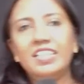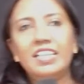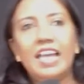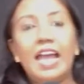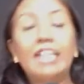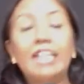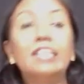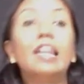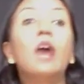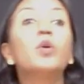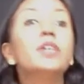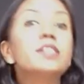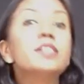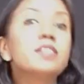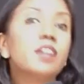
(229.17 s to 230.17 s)
and now
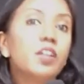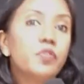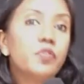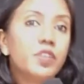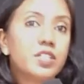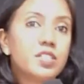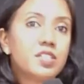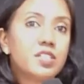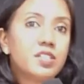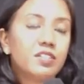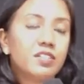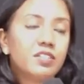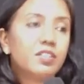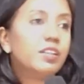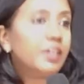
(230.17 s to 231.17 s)
he's convinced
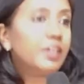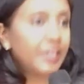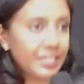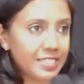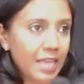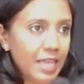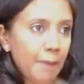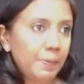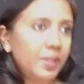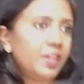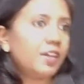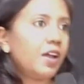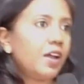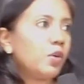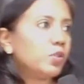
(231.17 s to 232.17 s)
it's
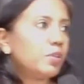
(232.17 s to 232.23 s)
happening now.